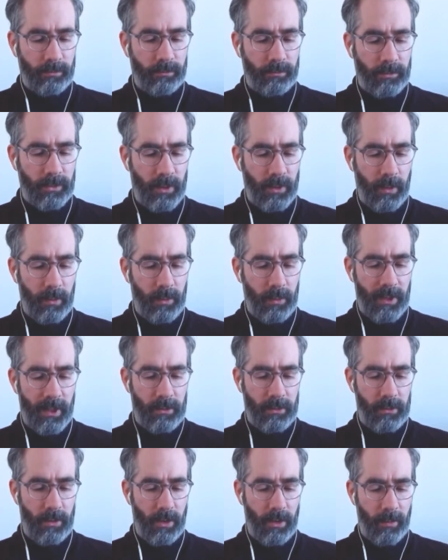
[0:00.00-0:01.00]
so I would like
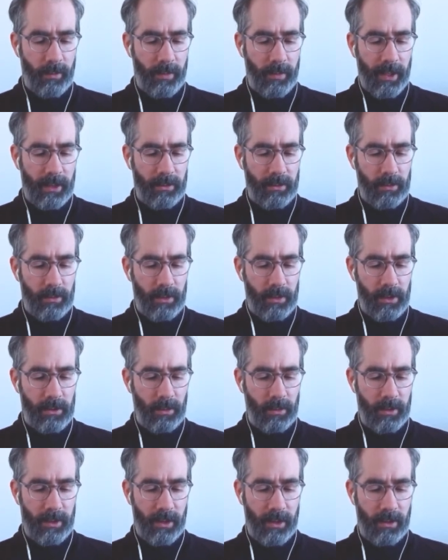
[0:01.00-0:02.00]
to come back to
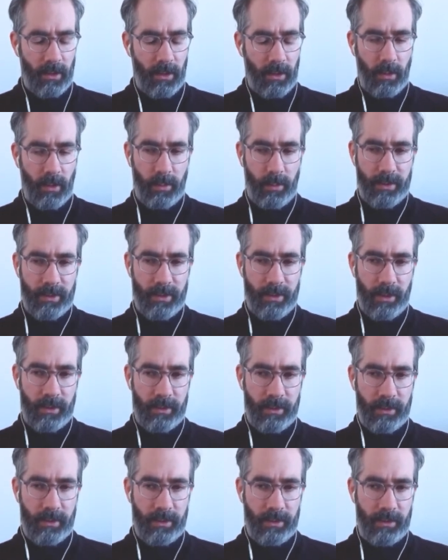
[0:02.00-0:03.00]
this, what I call
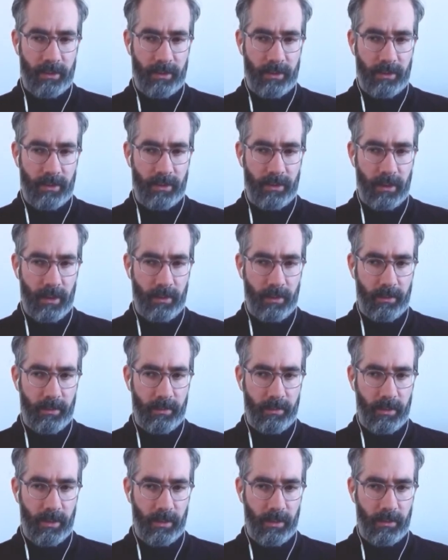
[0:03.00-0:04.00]
open-hearted
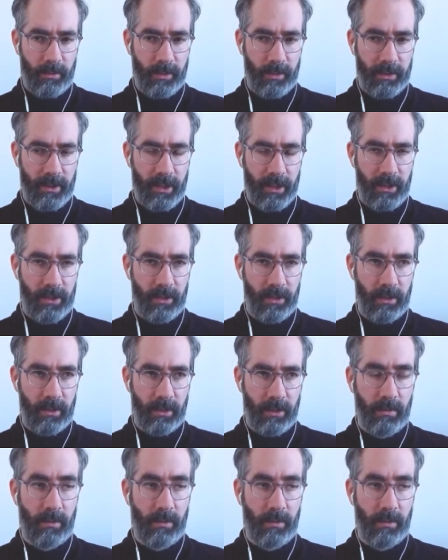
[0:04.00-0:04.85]
confrontation.